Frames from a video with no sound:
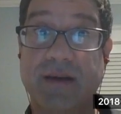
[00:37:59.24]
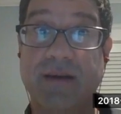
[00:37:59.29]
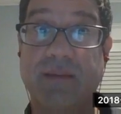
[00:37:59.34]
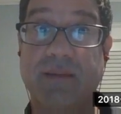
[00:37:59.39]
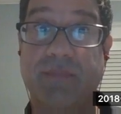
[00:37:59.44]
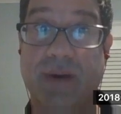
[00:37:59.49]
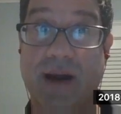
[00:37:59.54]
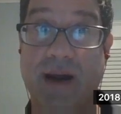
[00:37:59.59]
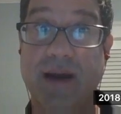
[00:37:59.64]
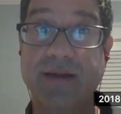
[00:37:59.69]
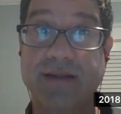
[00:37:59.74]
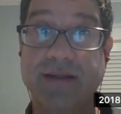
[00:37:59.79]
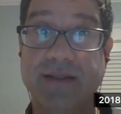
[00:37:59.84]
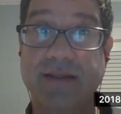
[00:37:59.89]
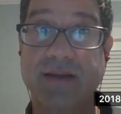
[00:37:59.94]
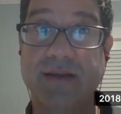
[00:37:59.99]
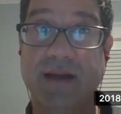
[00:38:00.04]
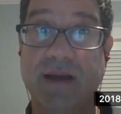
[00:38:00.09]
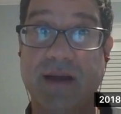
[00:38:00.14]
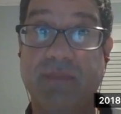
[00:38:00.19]

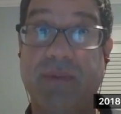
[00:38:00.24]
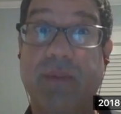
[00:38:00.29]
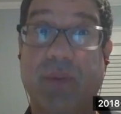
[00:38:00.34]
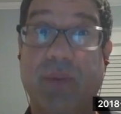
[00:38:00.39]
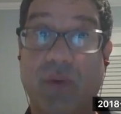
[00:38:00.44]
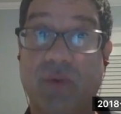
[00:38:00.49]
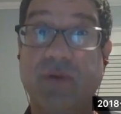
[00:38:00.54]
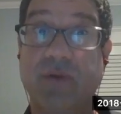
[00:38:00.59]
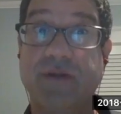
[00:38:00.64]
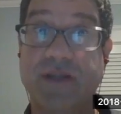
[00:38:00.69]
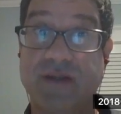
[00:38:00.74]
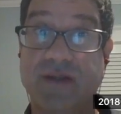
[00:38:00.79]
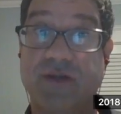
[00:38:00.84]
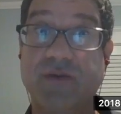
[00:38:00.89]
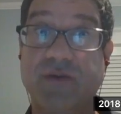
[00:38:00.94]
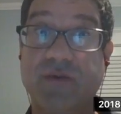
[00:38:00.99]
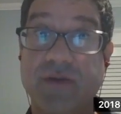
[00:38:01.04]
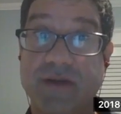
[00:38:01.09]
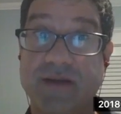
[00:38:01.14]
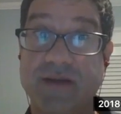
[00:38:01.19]
price, and people could
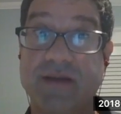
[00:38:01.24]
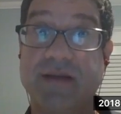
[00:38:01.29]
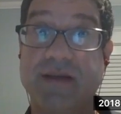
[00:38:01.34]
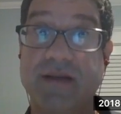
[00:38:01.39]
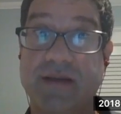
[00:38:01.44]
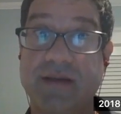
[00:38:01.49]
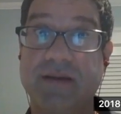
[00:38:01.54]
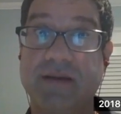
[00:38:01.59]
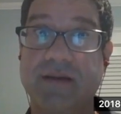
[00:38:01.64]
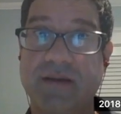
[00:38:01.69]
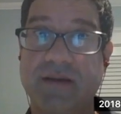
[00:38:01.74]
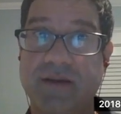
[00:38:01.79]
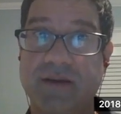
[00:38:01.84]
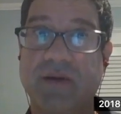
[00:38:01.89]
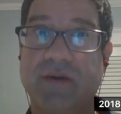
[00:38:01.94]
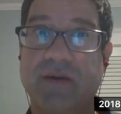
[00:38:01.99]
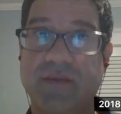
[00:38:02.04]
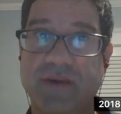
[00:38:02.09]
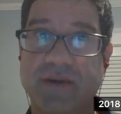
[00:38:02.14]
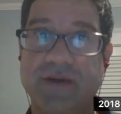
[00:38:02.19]
sue the city.
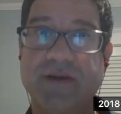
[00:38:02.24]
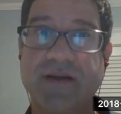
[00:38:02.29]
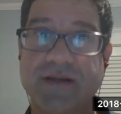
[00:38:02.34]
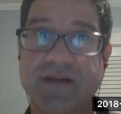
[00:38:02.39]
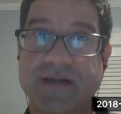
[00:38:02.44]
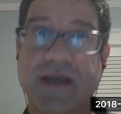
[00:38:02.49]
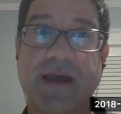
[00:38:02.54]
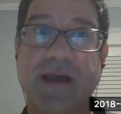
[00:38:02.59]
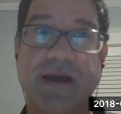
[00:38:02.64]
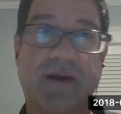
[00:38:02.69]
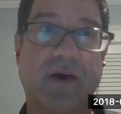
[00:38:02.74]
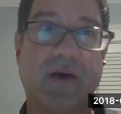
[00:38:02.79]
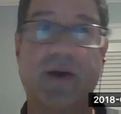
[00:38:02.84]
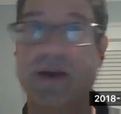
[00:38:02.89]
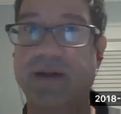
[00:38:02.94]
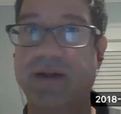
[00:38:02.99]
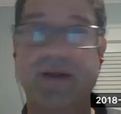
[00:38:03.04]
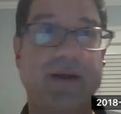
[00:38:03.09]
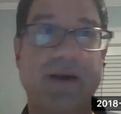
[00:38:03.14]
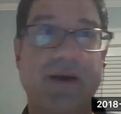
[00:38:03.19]
They say,
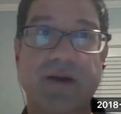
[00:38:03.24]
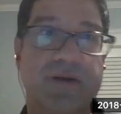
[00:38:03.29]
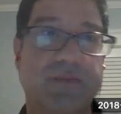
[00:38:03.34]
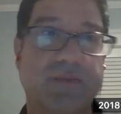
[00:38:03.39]
okay, here it'll